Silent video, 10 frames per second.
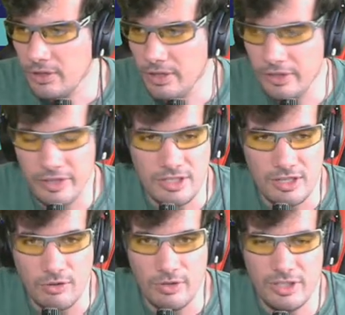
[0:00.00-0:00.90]
At least,
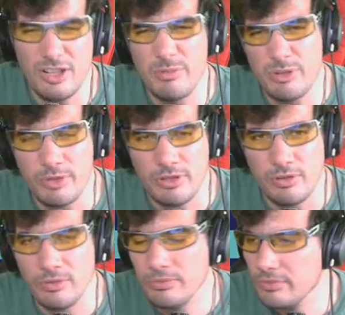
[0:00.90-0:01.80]
in terms of Splatoon,
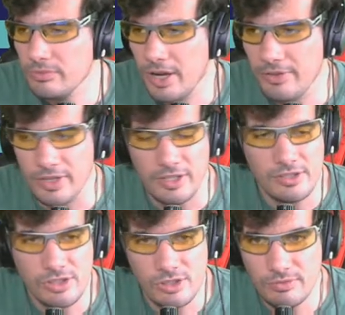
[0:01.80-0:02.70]
I think
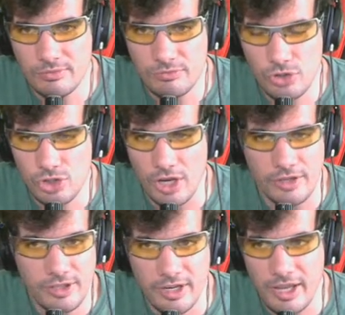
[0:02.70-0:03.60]
it's
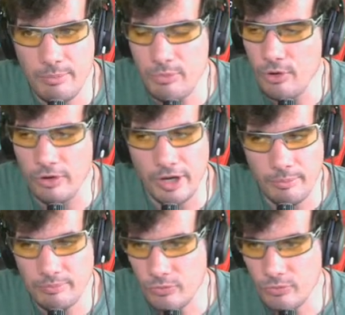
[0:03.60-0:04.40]
just an aim program,